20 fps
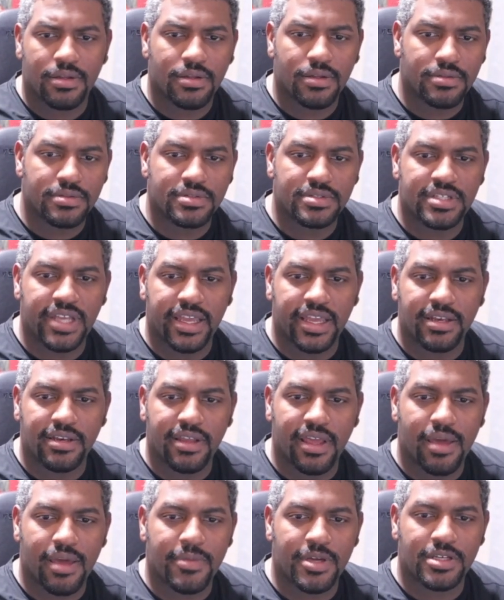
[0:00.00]
taking
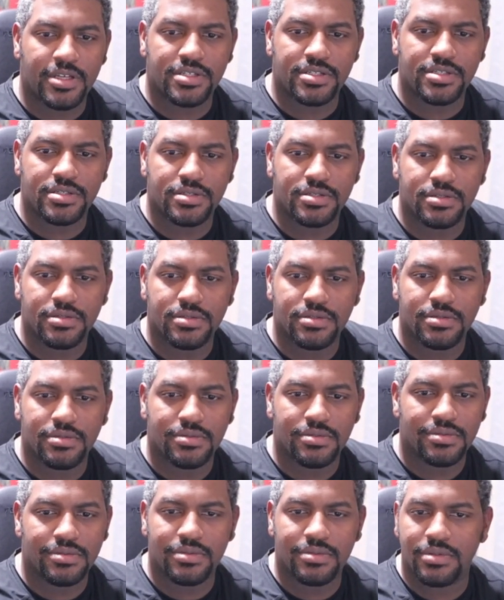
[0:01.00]
damage,
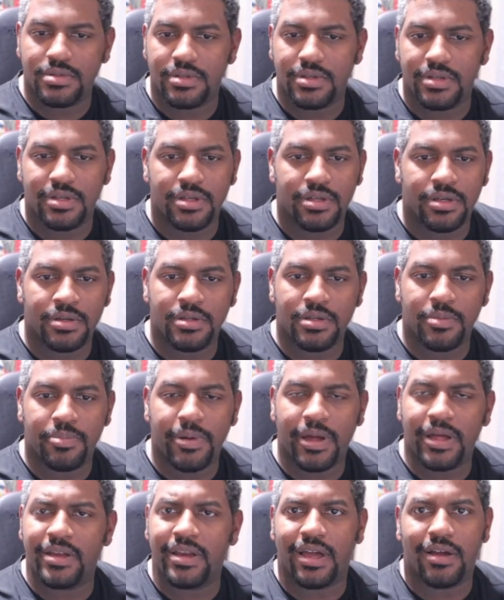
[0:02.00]
you're
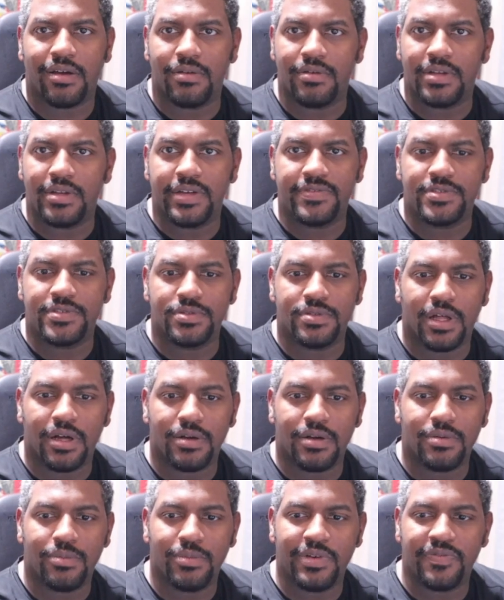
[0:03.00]
probably not going to live too
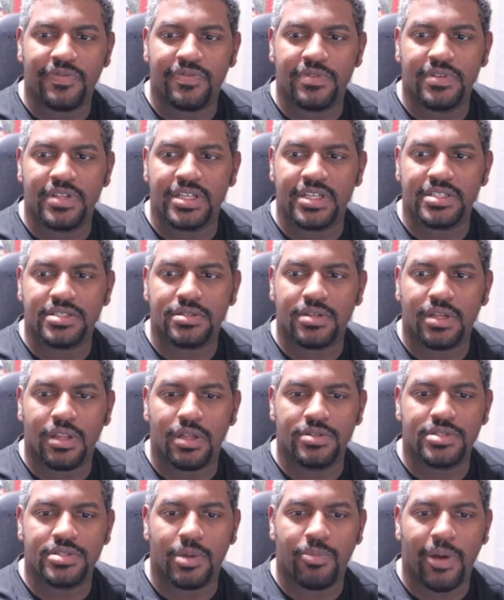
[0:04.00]
long with this
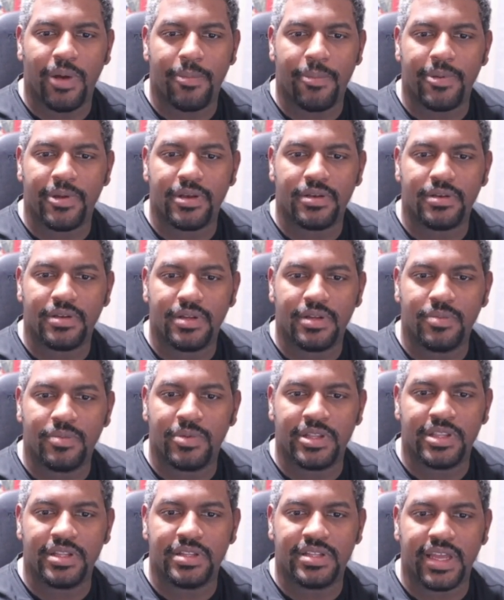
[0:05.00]
close-up weapon
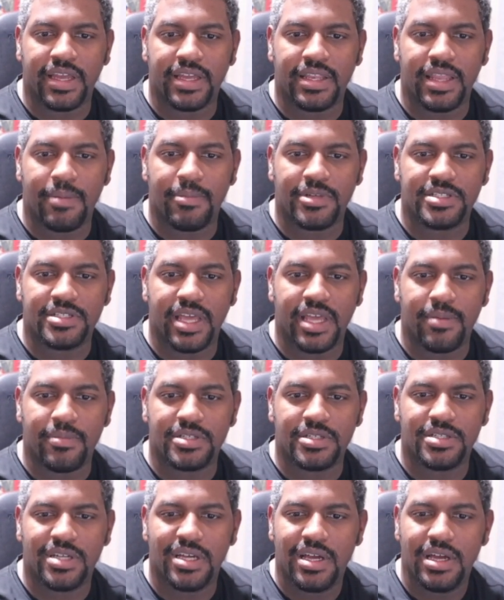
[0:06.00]
with taking that much
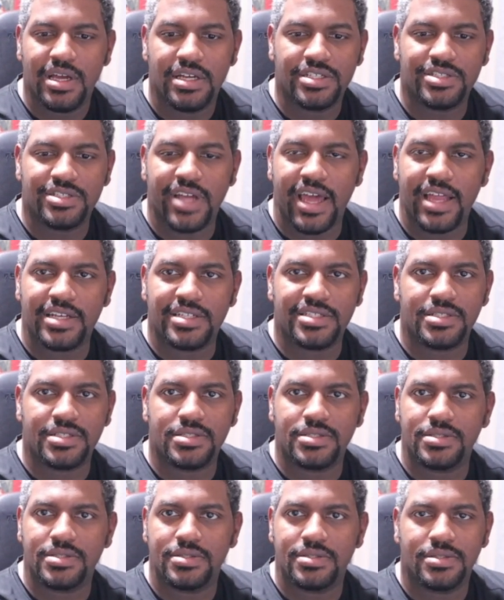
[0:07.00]
damage.
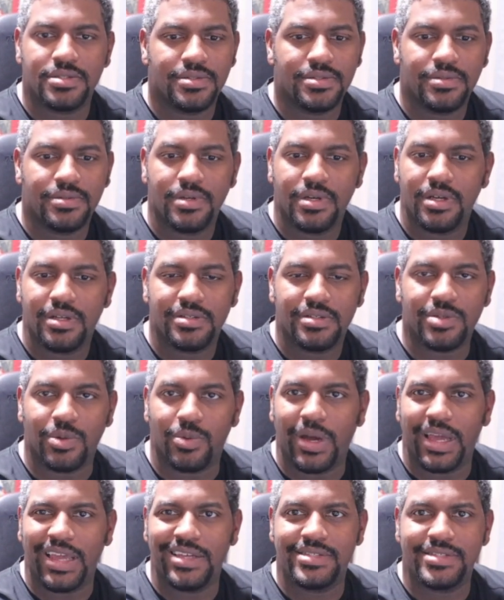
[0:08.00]
Strategist, it's a
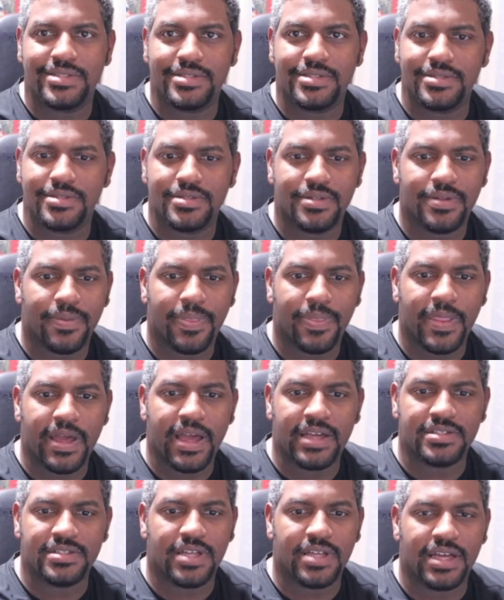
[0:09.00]
waste.
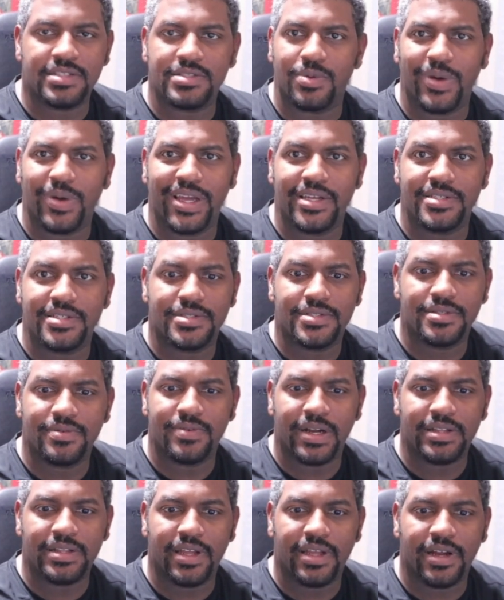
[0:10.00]
That's a waste
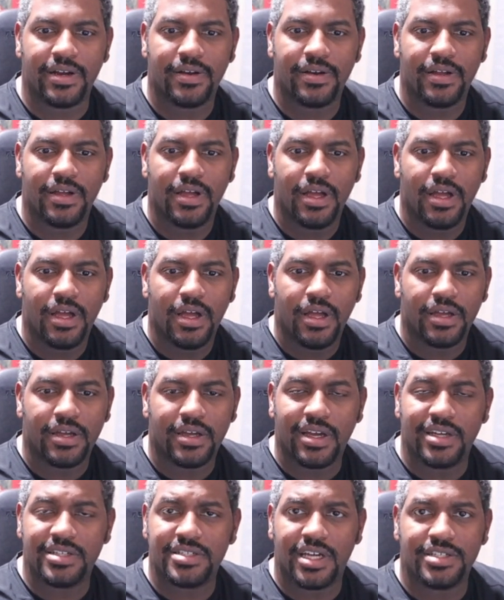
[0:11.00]
right there.
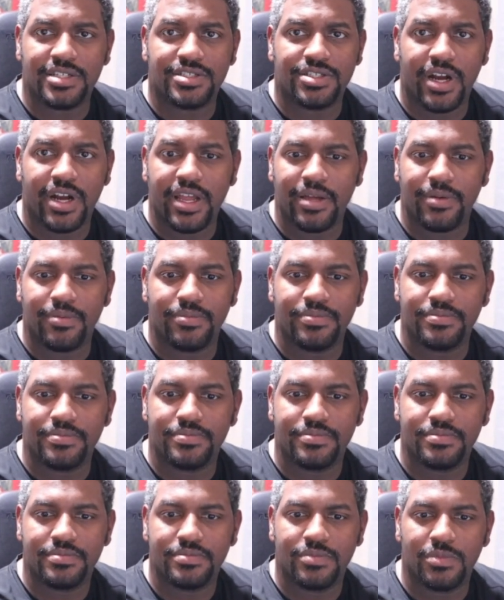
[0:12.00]
Gunshot straight.
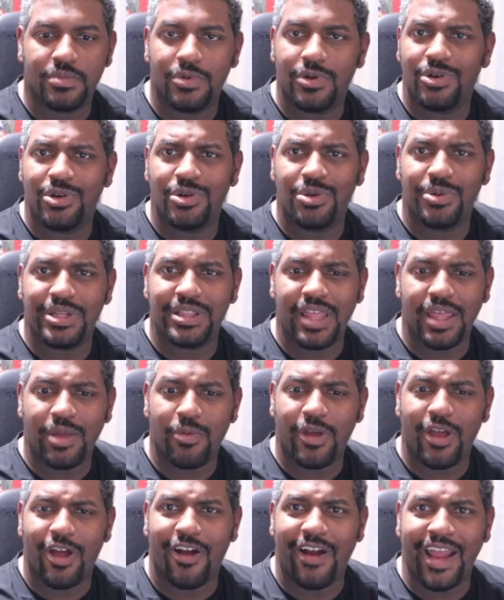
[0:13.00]
Who do we think
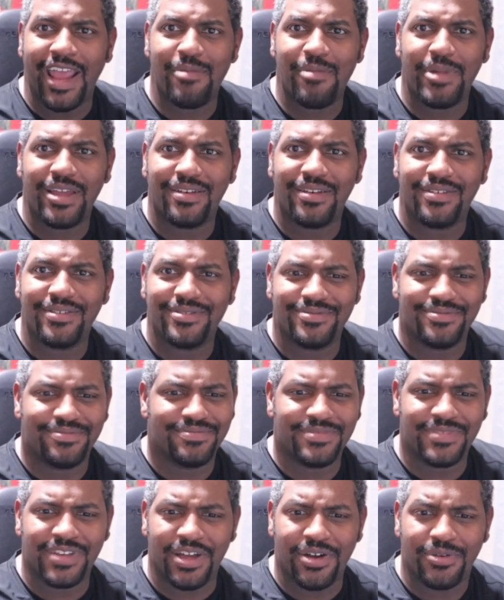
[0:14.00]
we are? Amit?
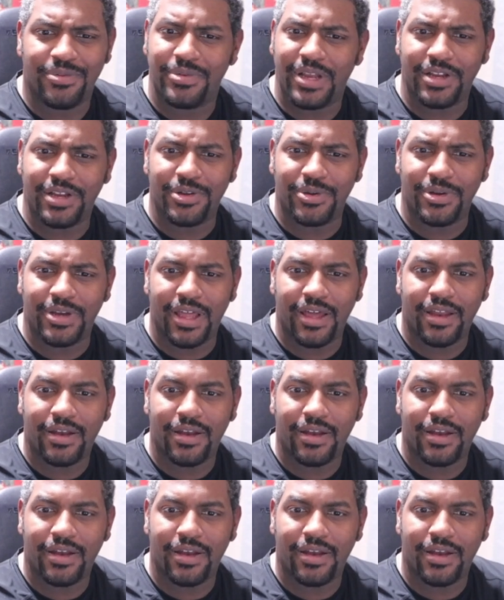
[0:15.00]
No, we're not doing that.